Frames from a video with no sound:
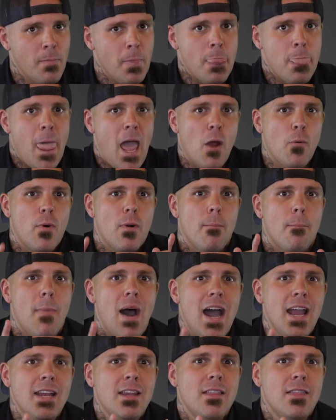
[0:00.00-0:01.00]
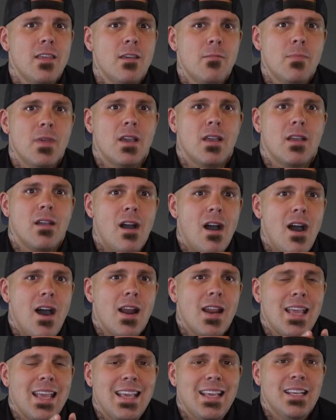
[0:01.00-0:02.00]
I reminded them that
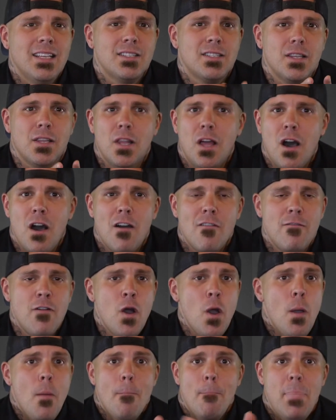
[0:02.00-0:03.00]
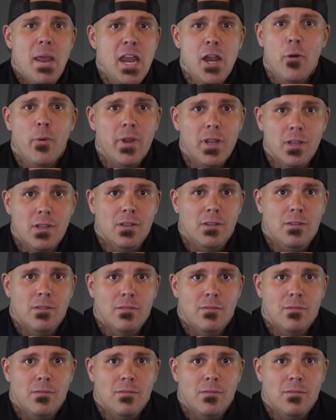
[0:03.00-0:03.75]
God is love, period.